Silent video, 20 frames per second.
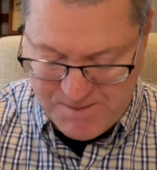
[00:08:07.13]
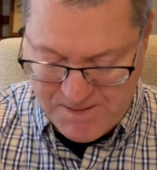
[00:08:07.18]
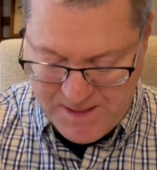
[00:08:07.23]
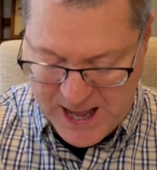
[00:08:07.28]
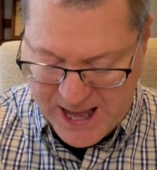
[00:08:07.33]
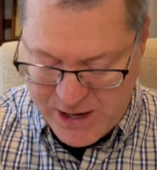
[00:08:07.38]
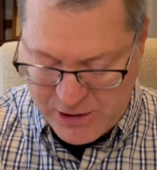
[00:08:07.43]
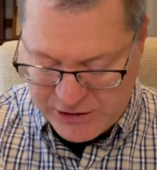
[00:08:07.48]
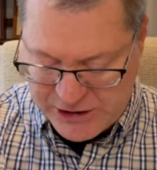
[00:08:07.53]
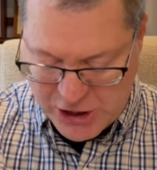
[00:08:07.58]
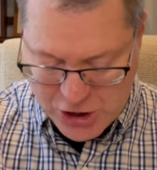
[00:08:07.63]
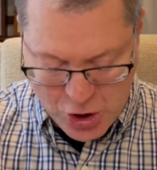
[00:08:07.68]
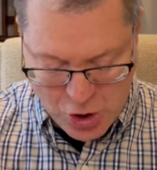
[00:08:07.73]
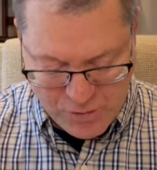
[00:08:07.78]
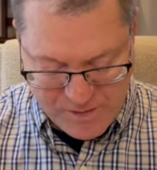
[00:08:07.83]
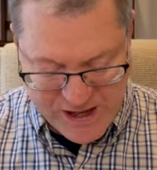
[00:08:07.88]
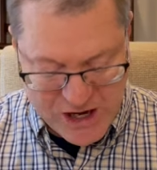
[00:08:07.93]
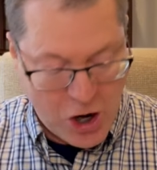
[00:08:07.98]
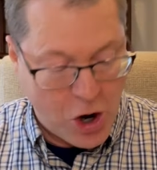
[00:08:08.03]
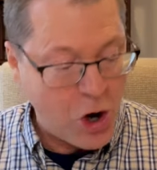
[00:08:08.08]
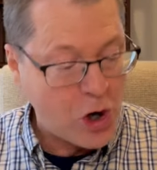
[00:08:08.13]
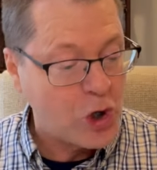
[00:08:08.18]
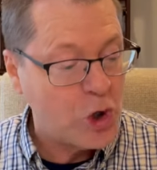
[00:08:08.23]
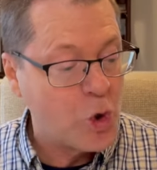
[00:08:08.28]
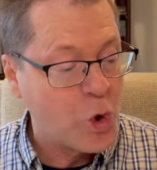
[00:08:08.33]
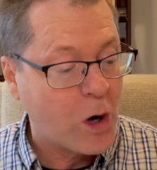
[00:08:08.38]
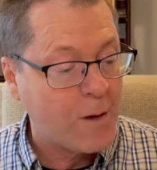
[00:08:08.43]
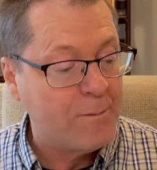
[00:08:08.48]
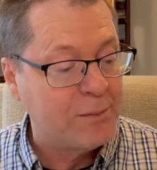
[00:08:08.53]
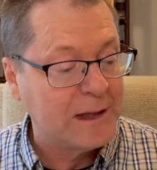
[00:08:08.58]
I don't care who they are,
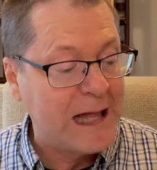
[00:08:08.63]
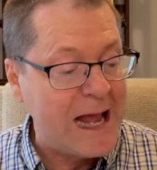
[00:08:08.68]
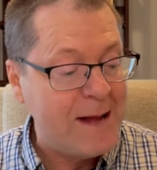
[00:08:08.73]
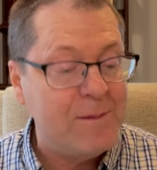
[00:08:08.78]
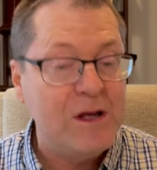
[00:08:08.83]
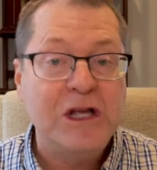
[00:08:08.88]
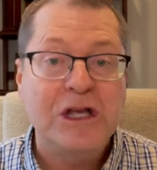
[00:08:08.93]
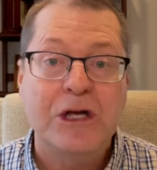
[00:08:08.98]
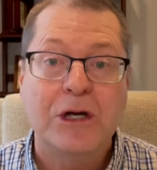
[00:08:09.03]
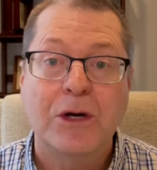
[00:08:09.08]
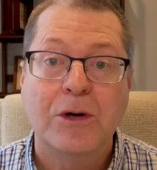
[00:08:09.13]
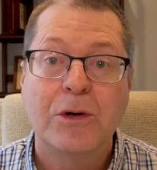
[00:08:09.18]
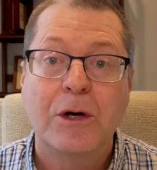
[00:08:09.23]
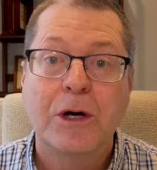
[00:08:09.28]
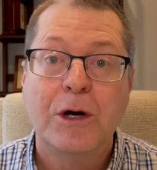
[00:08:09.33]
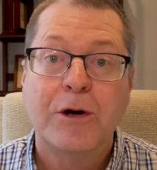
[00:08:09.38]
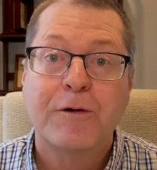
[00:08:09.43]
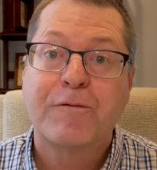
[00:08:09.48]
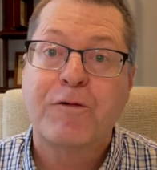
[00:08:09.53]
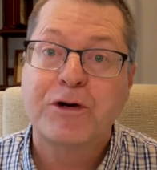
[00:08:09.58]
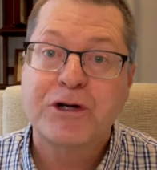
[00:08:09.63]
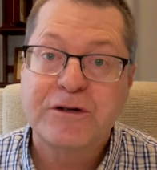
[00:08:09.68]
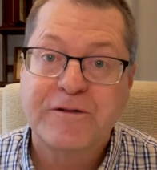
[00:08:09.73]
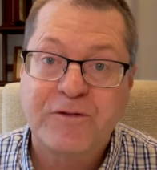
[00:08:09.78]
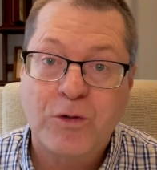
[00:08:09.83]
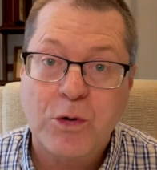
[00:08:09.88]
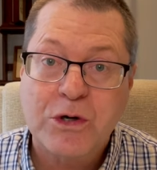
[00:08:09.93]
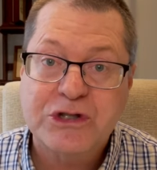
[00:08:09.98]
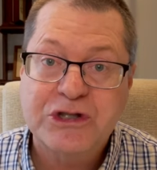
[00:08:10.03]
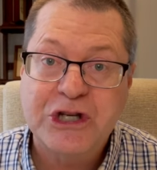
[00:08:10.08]
who are blaming you for
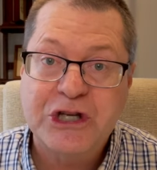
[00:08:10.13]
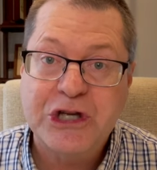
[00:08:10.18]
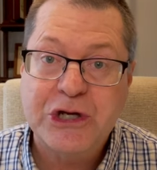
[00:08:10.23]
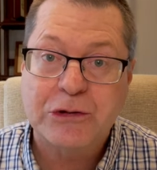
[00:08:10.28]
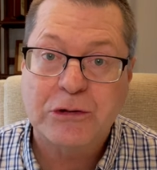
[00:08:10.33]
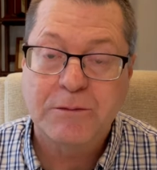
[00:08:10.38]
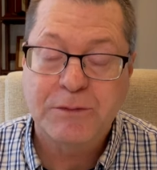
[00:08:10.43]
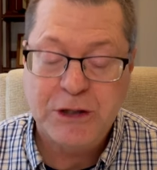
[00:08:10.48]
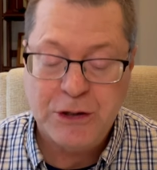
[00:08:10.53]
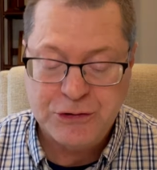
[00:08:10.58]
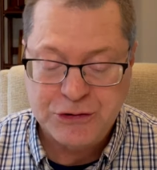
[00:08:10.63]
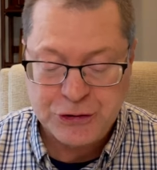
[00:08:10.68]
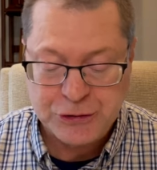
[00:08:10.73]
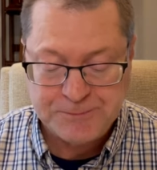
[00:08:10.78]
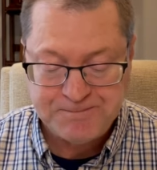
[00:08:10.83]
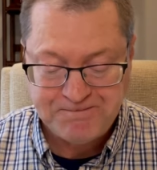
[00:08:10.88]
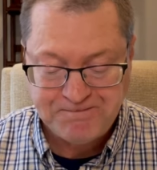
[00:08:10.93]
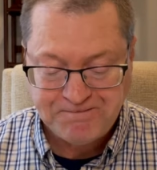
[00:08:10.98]
divorcing your abuser.